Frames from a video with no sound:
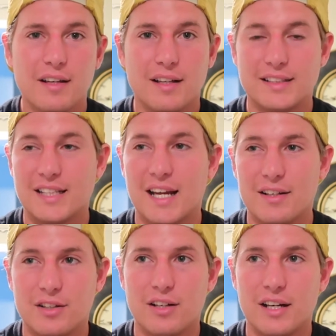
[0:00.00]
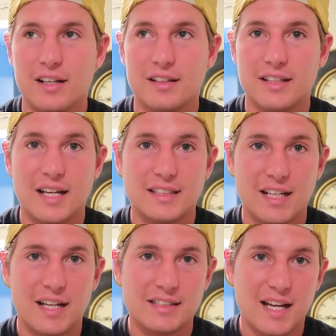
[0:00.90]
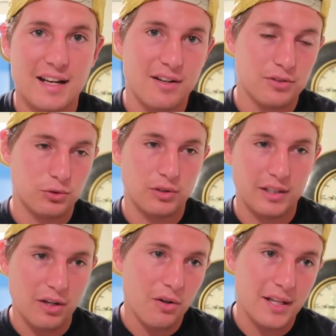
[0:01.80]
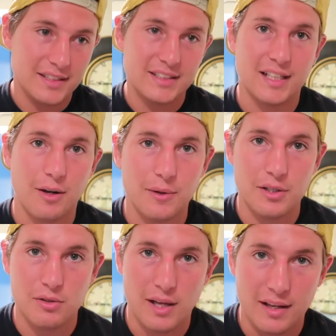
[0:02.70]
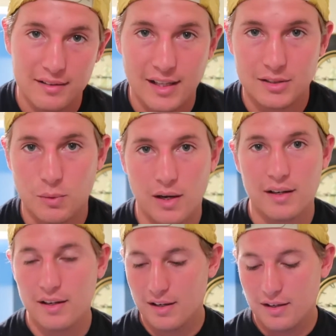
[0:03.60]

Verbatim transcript: like Tanner and Casey Neistat, and I was really like, oh, that's sick, I want to do that, and that's why,